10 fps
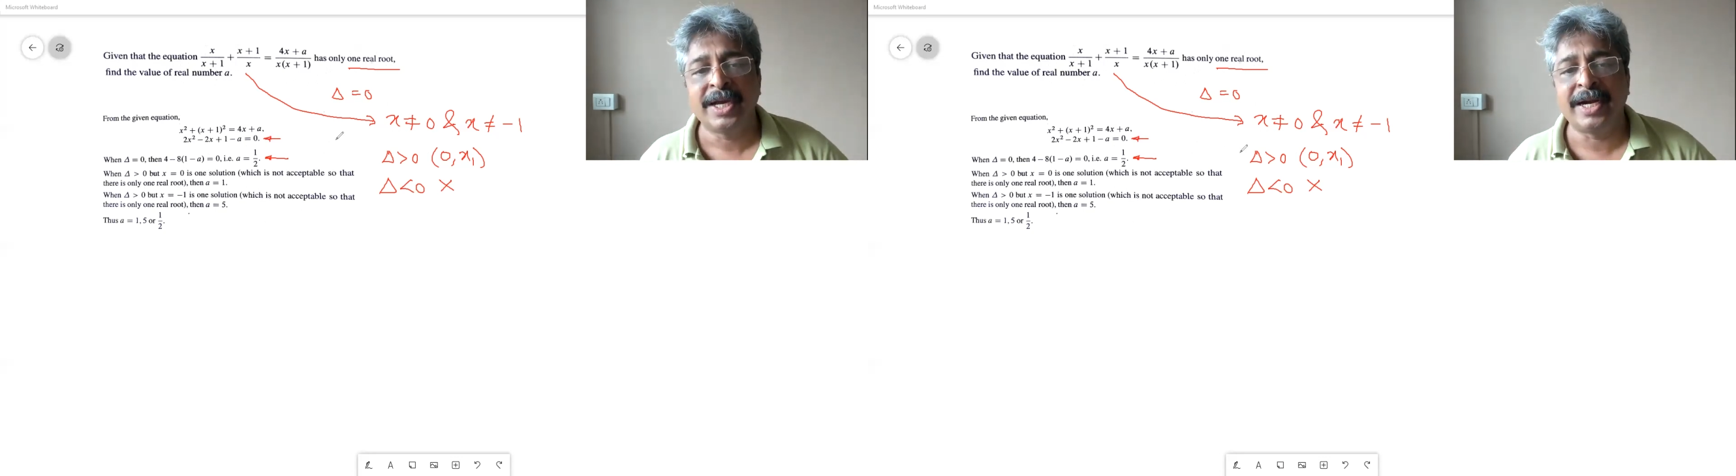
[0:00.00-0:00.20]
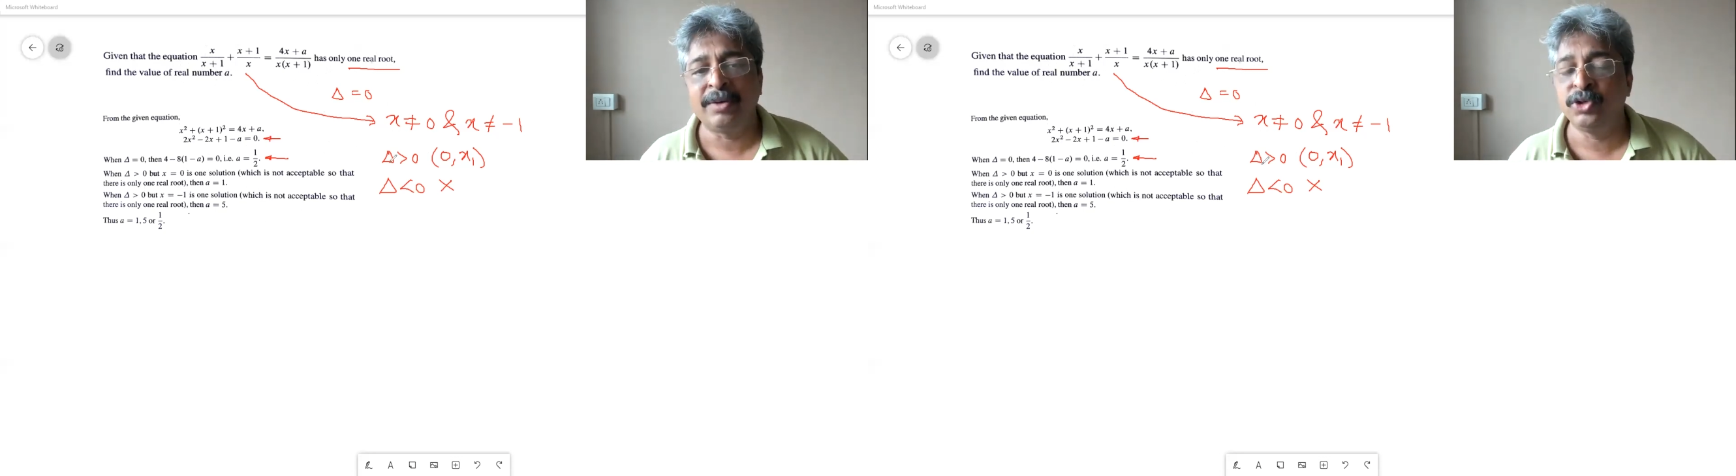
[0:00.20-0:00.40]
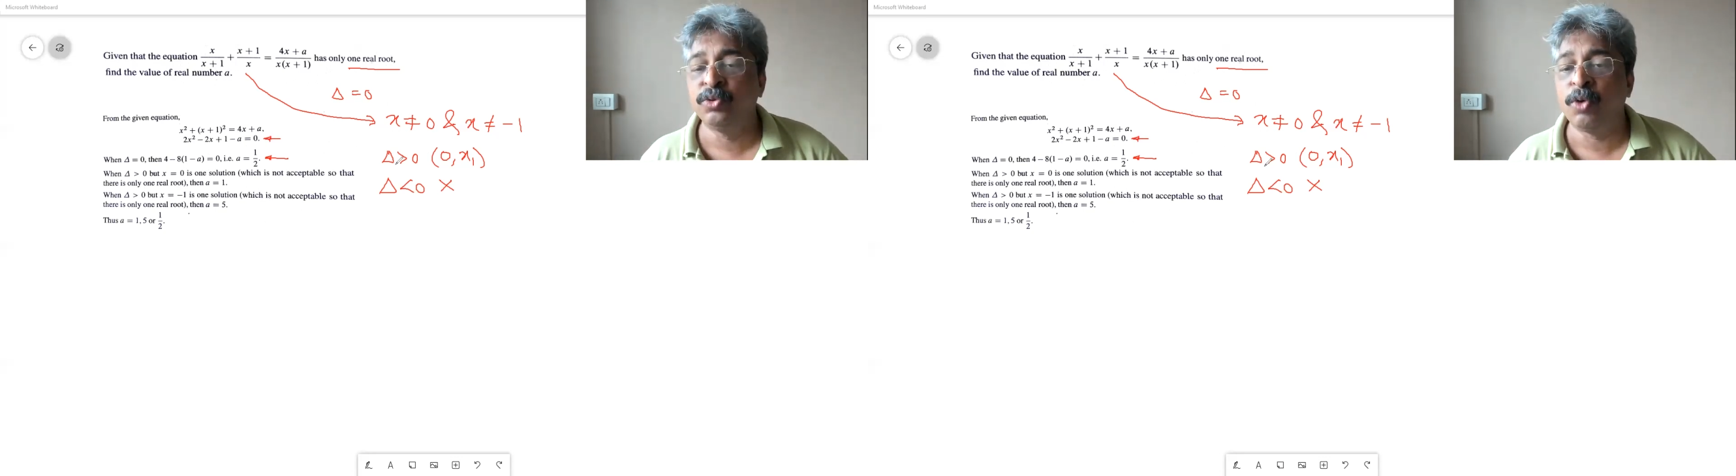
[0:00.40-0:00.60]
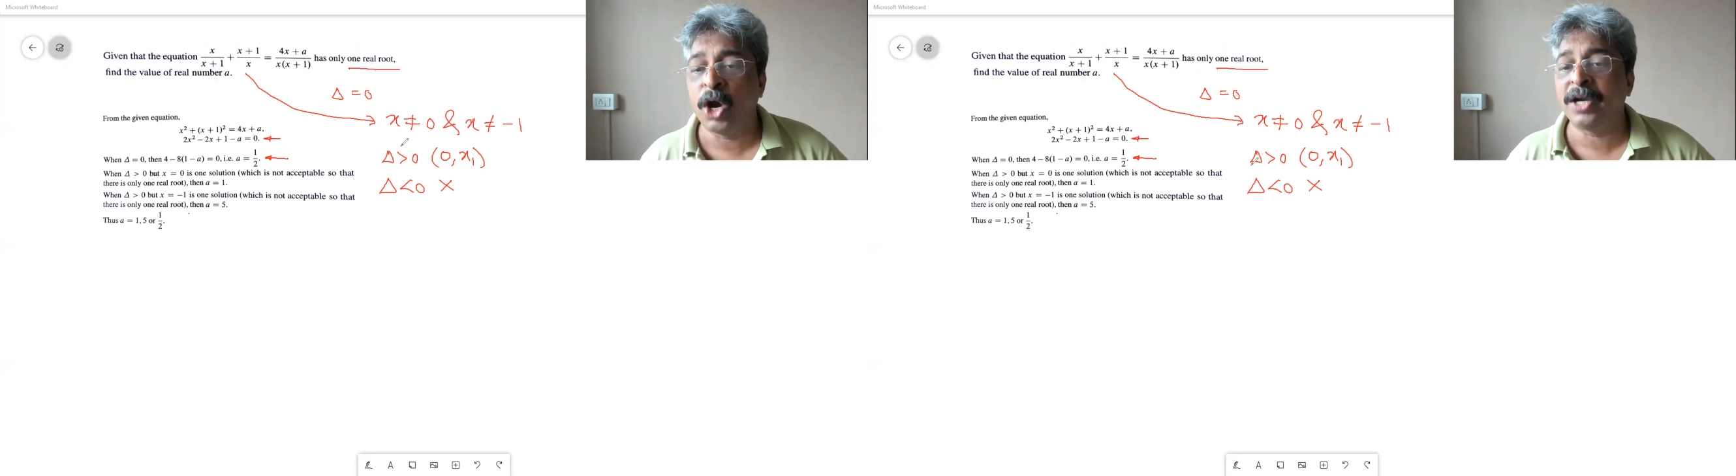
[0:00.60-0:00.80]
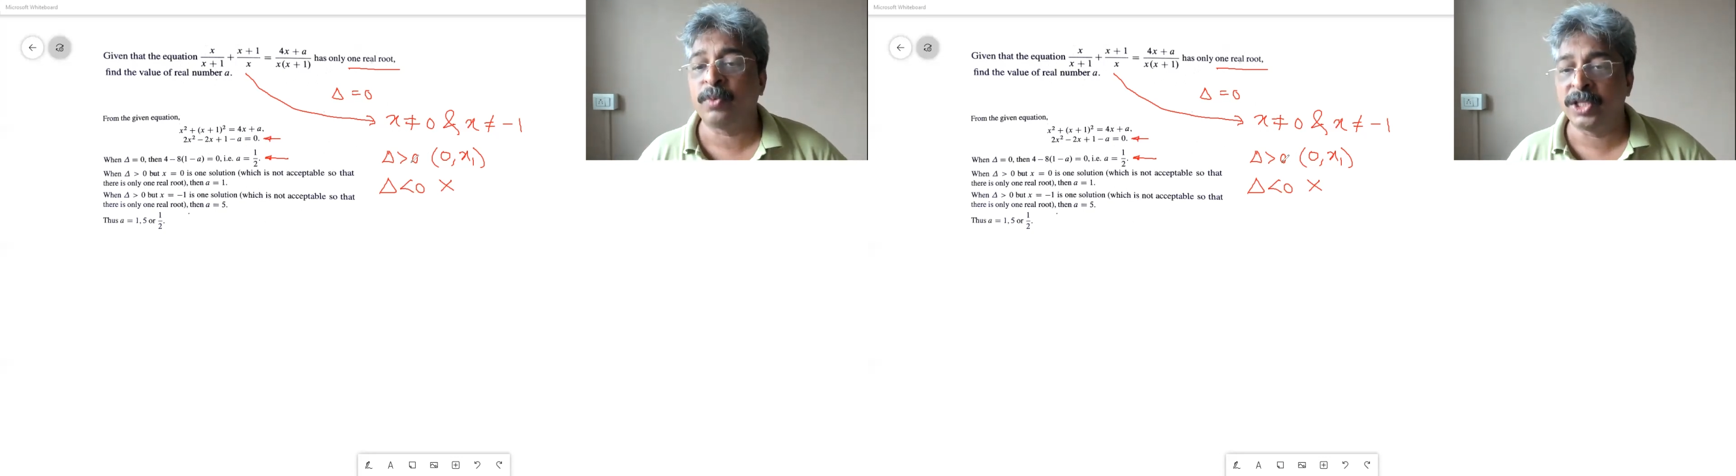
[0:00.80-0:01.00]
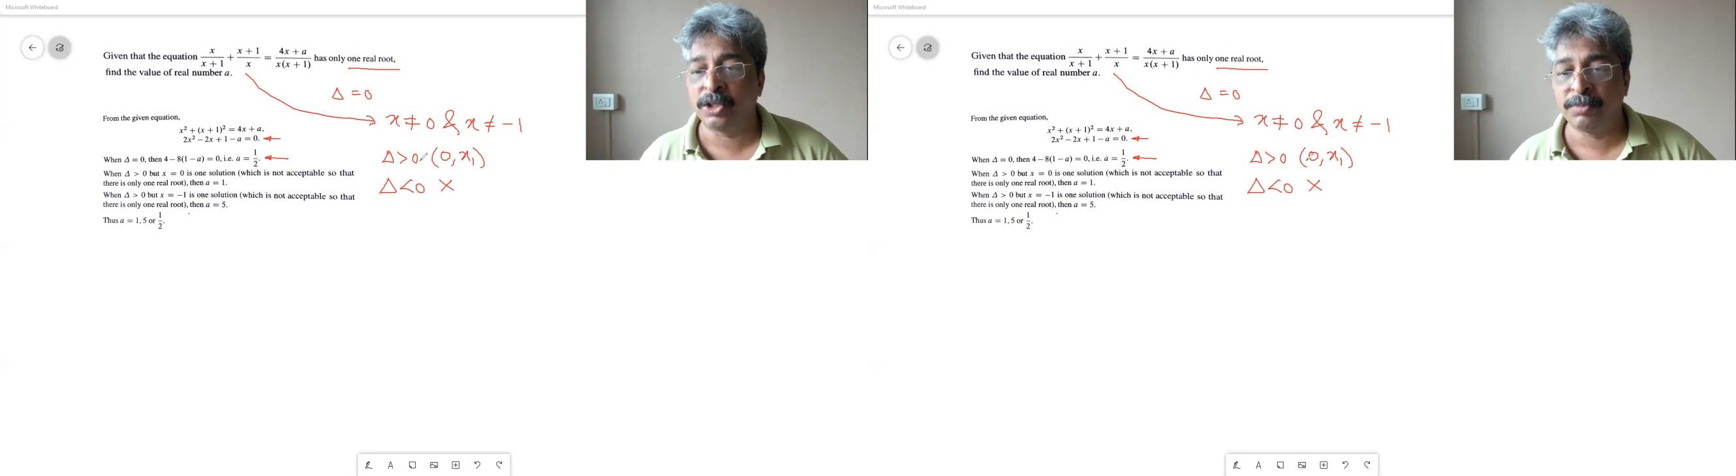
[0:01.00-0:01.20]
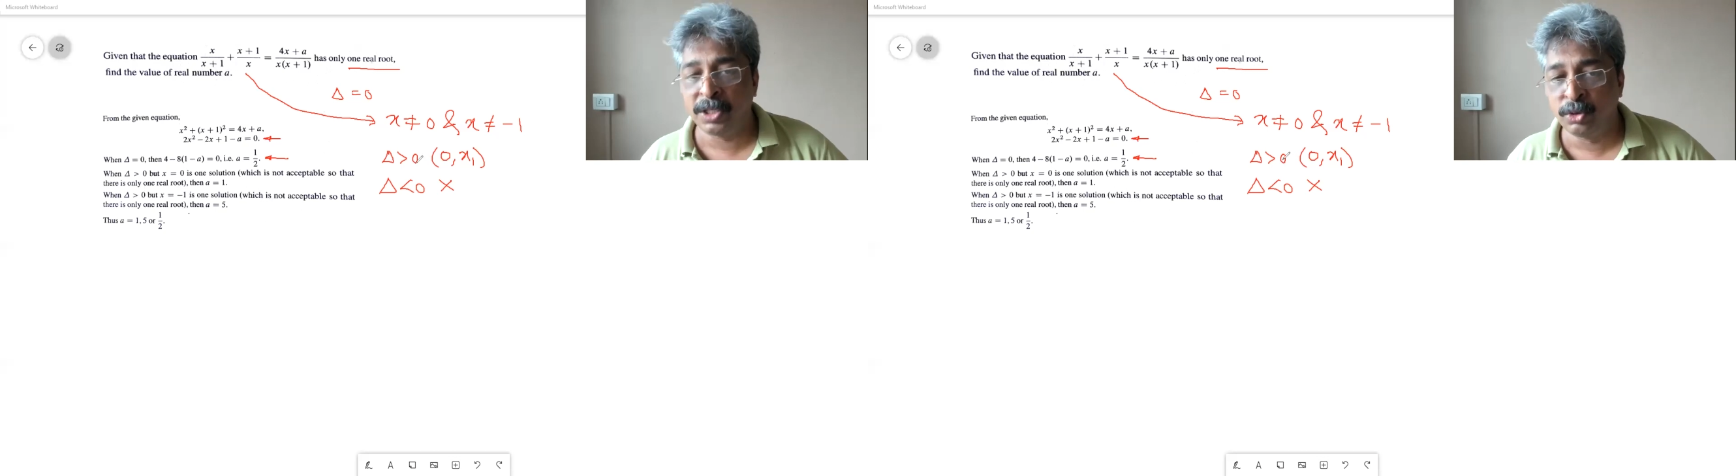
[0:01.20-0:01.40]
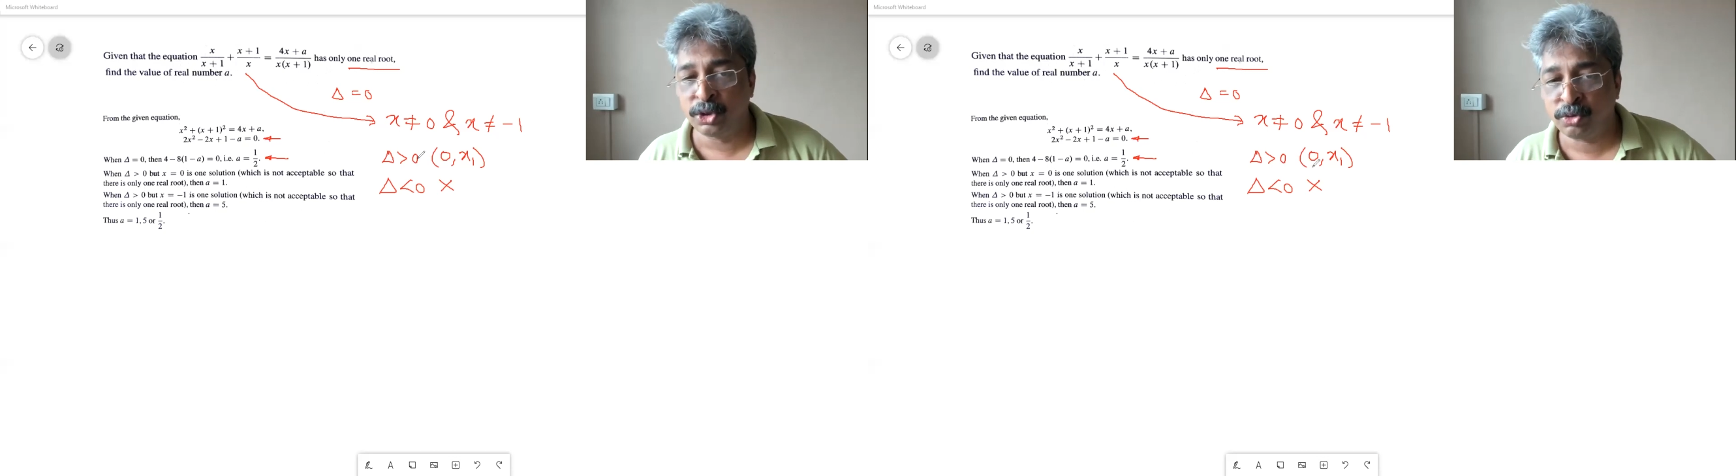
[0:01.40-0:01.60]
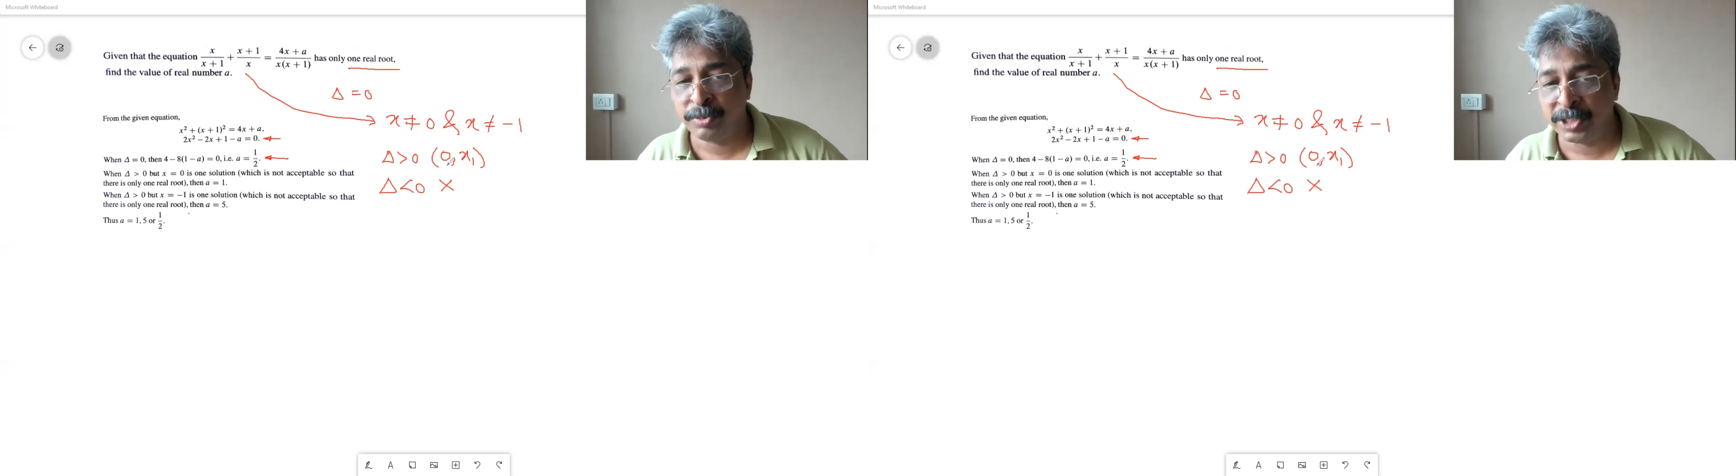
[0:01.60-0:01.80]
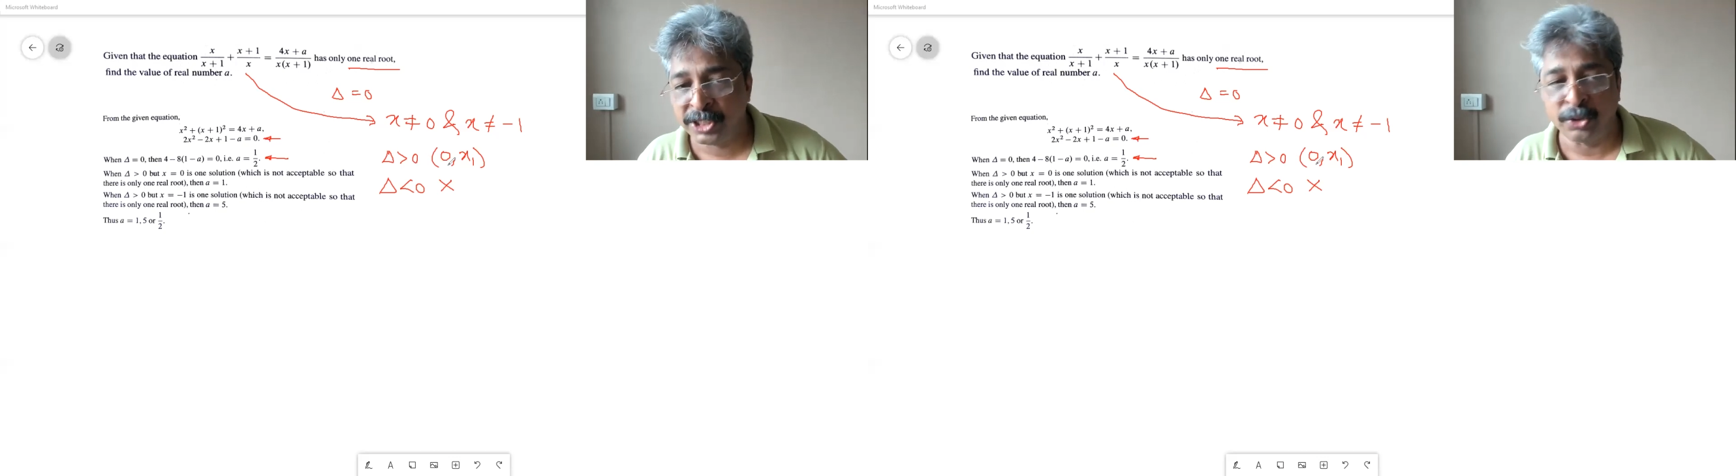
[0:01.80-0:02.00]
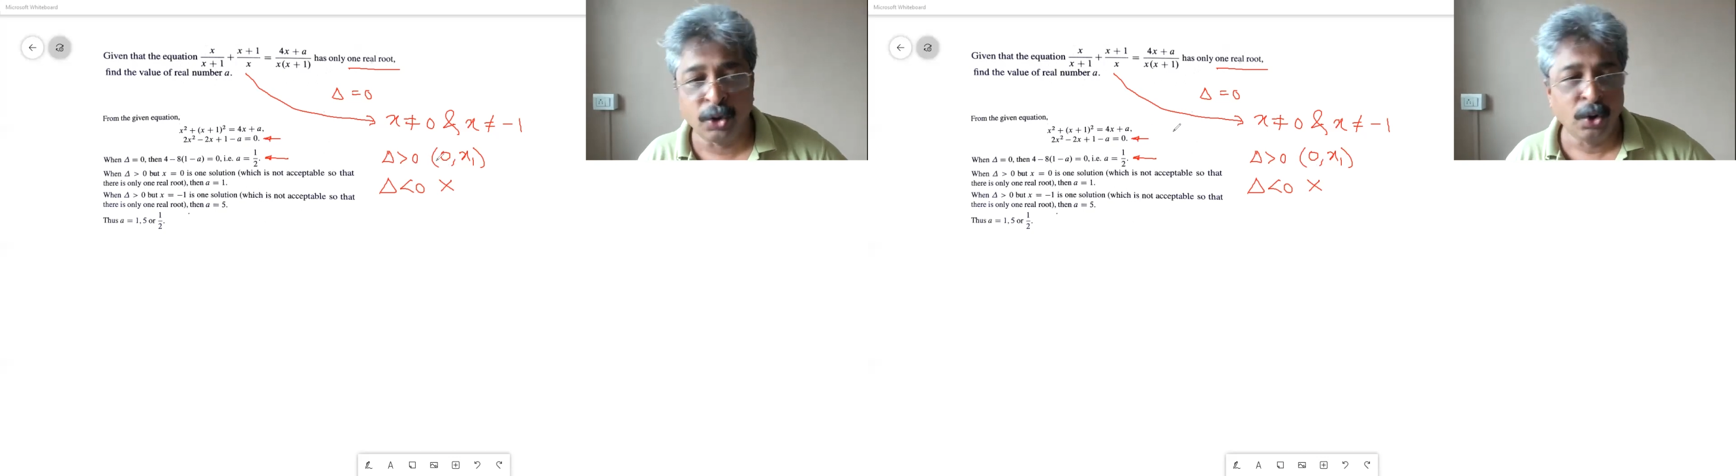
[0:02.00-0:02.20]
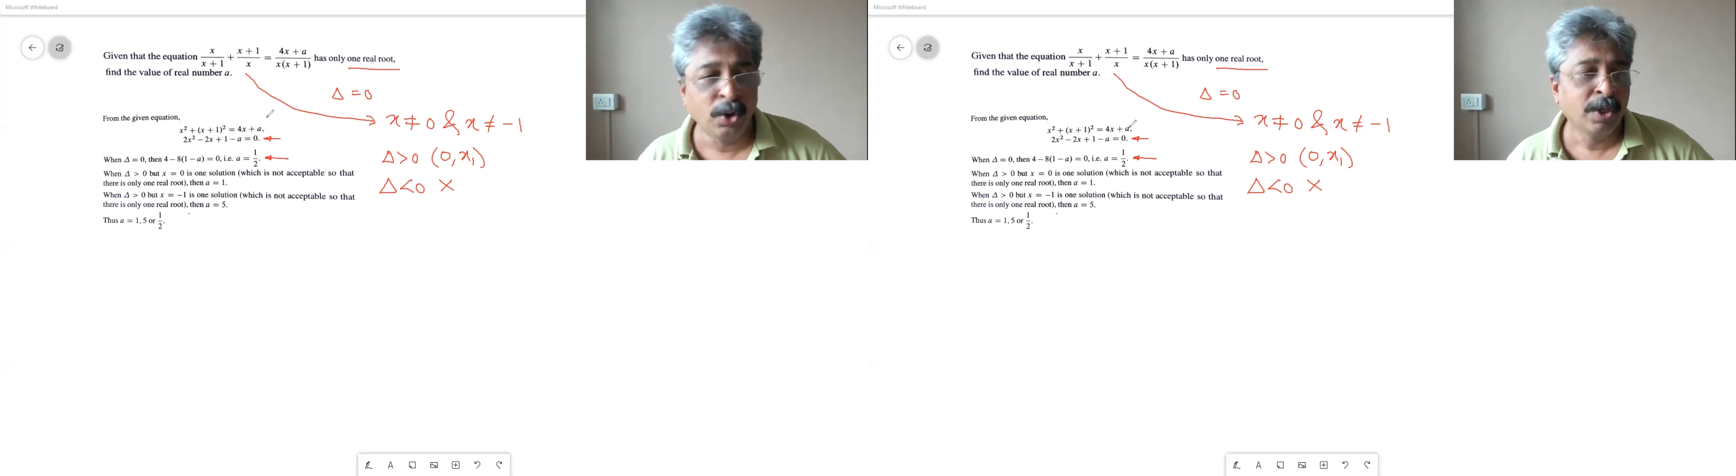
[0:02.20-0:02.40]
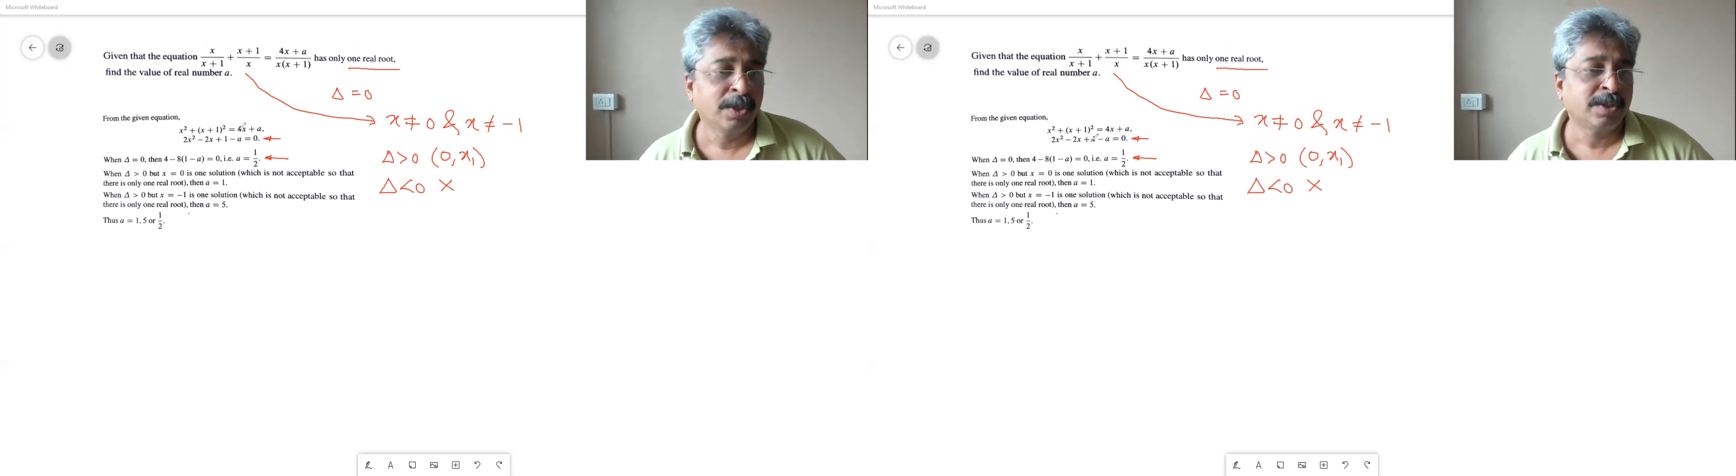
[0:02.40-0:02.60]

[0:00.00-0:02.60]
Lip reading: and you want one of the roots to be 0.